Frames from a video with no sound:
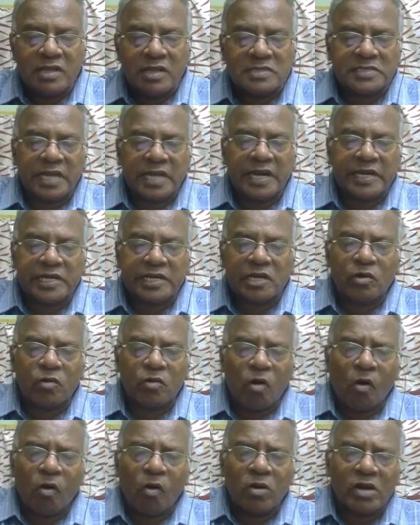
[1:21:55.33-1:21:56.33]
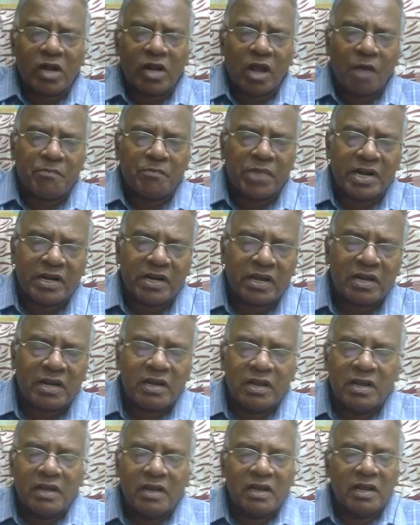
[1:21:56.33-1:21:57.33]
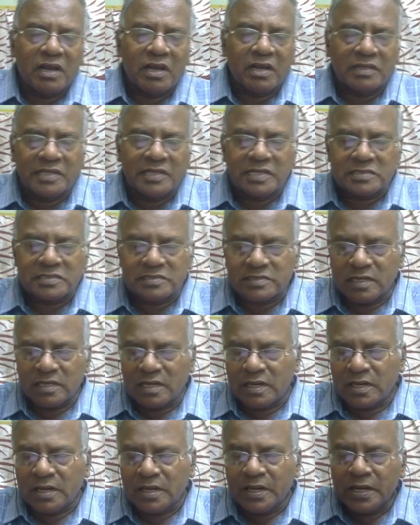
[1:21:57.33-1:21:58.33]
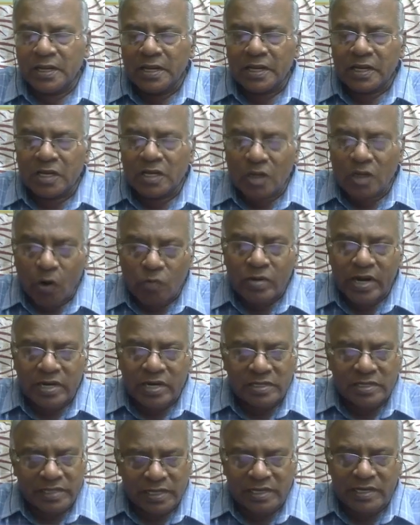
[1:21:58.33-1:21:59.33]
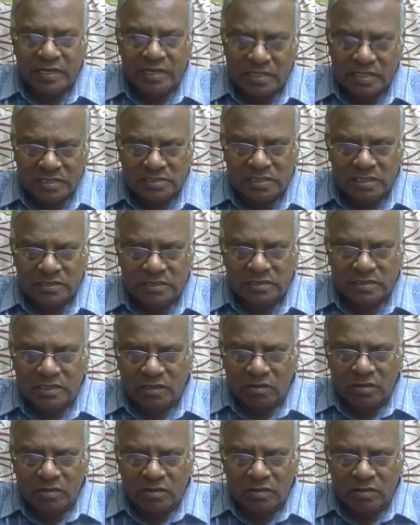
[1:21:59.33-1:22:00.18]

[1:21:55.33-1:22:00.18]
selective coding, all come under this grounded theory research.